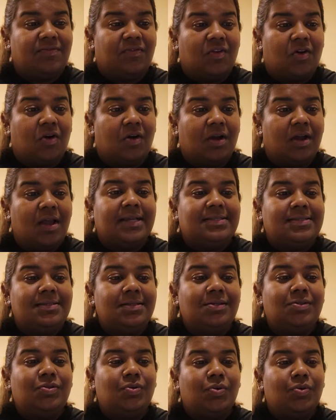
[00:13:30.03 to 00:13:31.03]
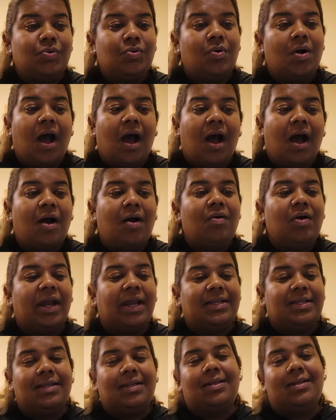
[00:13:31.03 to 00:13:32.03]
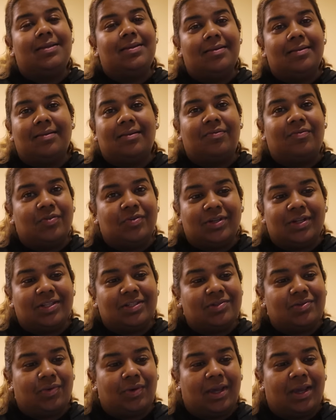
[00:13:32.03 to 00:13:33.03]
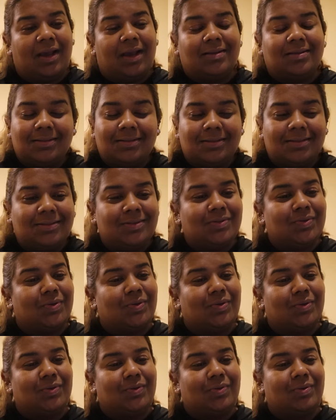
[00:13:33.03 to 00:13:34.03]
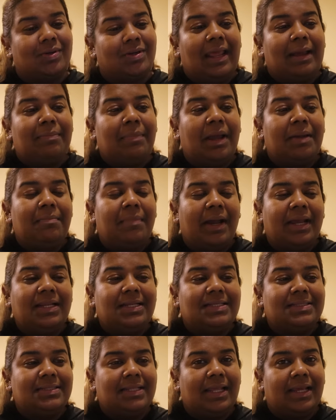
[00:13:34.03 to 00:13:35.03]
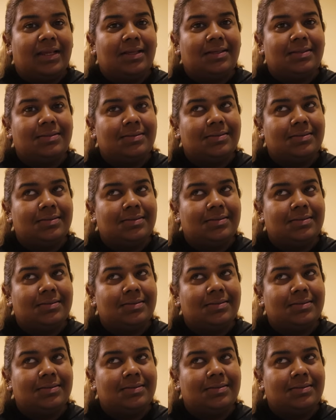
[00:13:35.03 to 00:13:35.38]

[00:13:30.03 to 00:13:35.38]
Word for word: vlog I still don't know how I deleted the footage away I still don't know like my mind is like